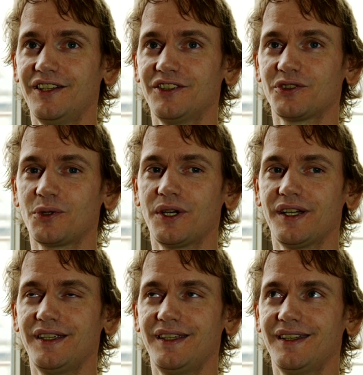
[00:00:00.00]
So
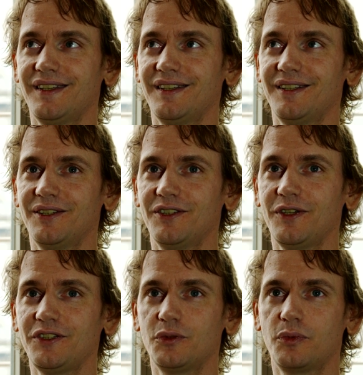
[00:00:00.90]
I
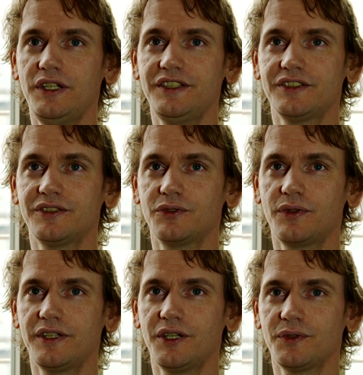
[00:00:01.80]
went to police to
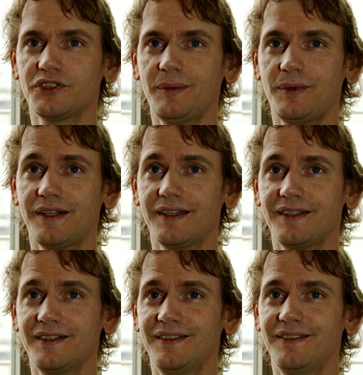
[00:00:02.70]
find out what's happening.
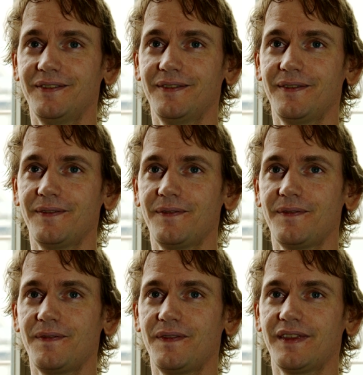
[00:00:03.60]

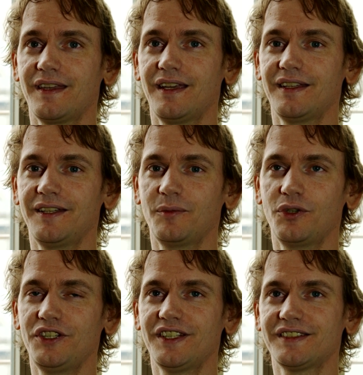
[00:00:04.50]
And in
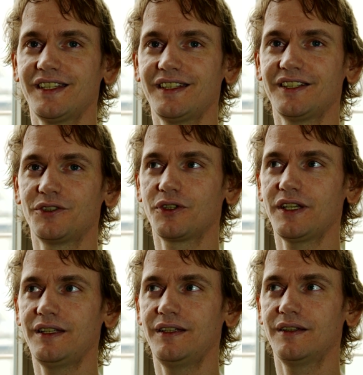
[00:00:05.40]
police they said that
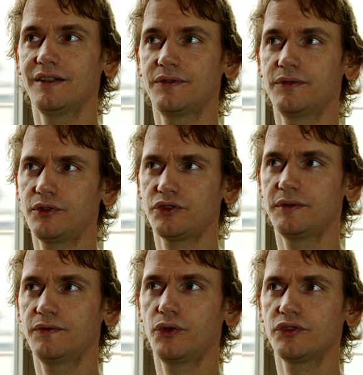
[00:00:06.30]
okay, first
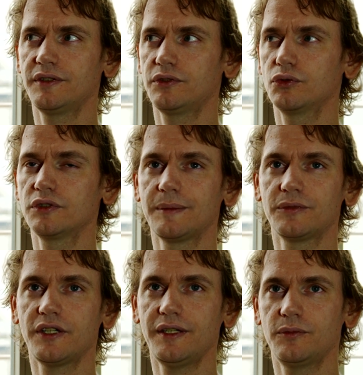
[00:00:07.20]
it took them
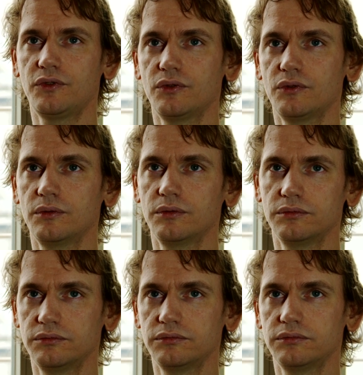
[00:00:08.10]
time to
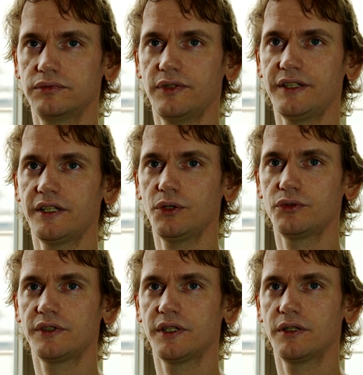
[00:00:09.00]
find
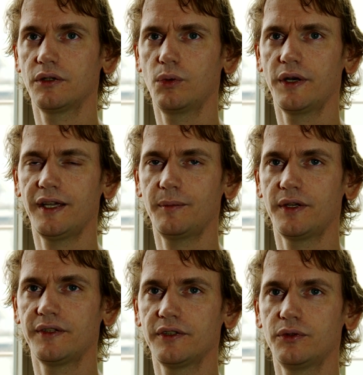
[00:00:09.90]
out who I am
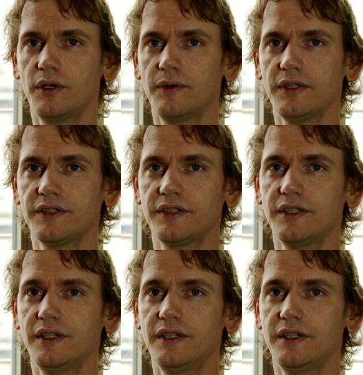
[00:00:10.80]
and what do I want.